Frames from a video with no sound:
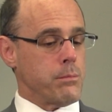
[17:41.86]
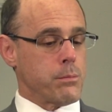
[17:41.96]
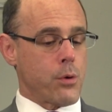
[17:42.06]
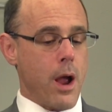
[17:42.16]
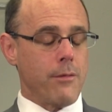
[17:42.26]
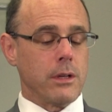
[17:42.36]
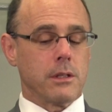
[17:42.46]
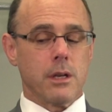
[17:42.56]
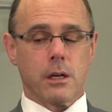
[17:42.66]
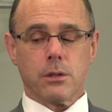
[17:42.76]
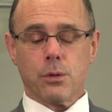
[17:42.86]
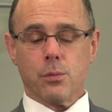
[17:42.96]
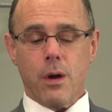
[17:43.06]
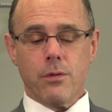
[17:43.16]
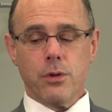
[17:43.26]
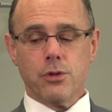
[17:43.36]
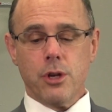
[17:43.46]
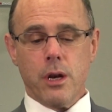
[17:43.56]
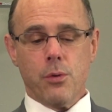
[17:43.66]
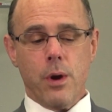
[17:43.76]
private sector revenue
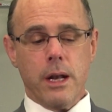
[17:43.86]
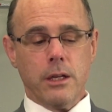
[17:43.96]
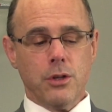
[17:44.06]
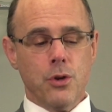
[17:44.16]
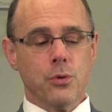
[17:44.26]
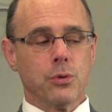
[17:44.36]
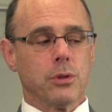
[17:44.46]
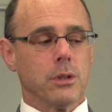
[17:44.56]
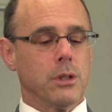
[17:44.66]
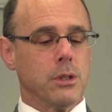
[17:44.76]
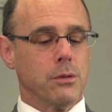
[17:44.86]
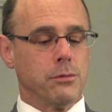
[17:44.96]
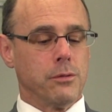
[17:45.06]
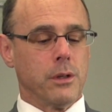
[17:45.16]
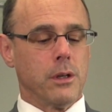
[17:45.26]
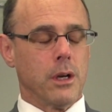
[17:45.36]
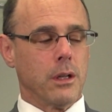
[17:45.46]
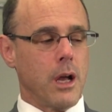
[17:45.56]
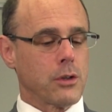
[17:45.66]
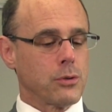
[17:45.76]
generating use of
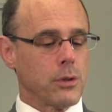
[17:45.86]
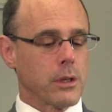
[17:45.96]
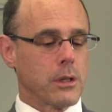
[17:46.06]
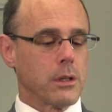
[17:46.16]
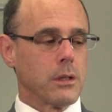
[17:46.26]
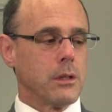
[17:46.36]
electric,